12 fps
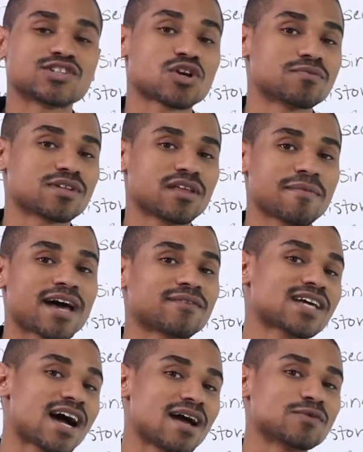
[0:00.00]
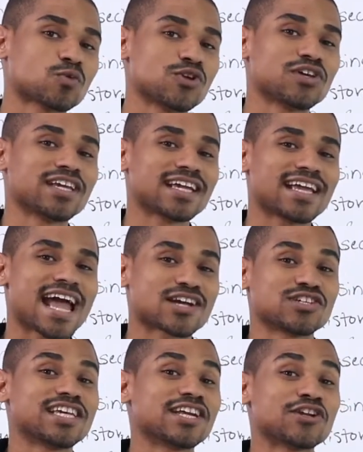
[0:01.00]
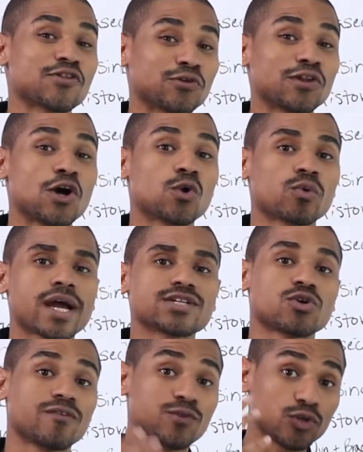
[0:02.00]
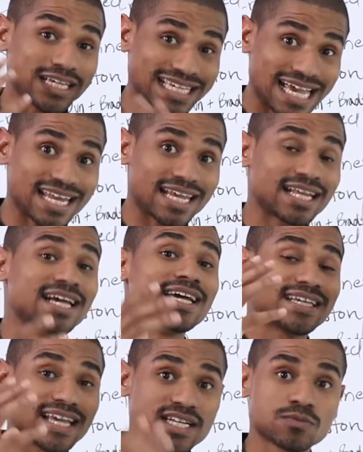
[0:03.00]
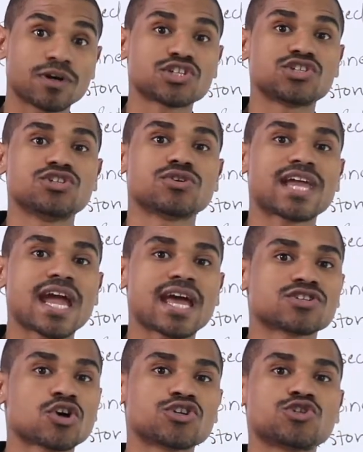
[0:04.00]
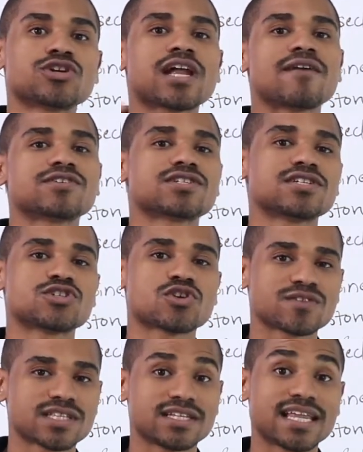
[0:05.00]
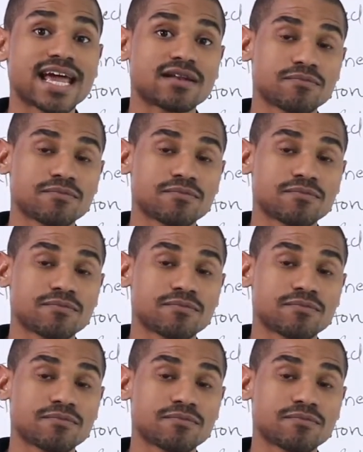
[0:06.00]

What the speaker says: in terms of the amount of times where you can actually get another loan, right? So if you can get as much as you can, as long as you can obviously service the debt